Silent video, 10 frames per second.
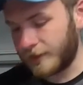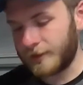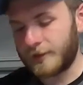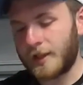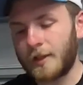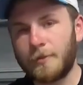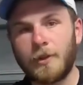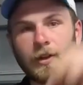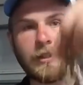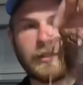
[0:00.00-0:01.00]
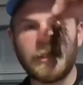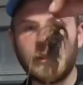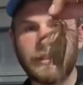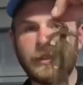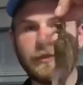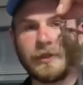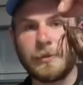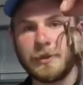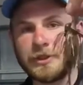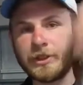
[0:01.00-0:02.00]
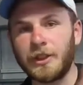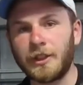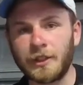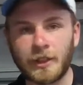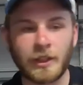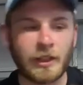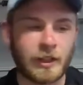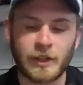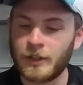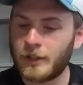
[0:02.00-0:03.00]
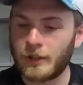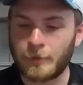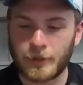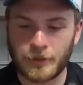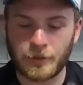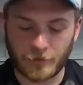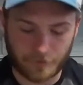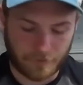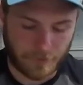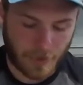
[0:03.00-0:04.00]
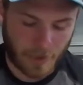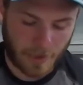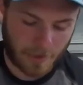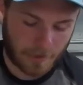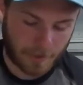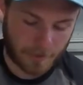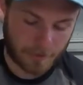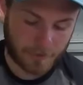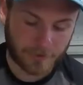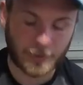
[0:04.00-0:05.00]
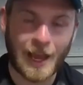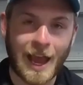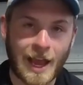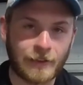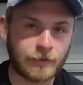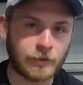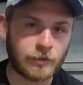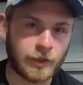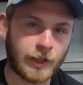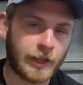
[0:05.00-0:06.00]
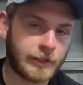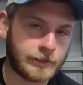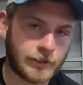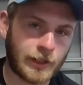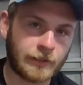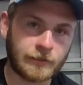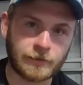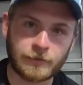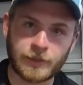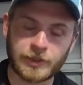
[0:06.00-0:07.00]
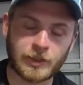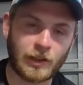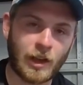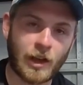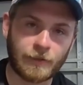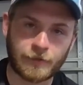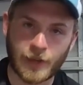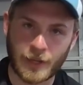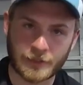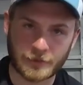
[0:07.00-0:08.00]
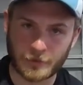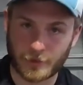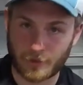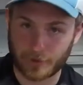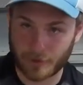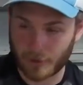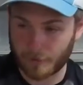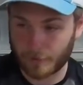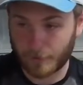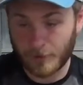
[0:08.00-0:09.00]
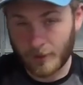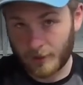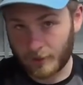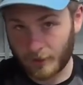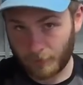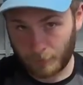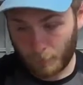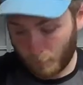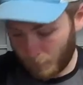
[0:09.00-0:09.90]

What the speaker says: is probably the flipping jig. I mean, you can I like using 1/2 or 3/8 so I can fish it a lot faster around the cover more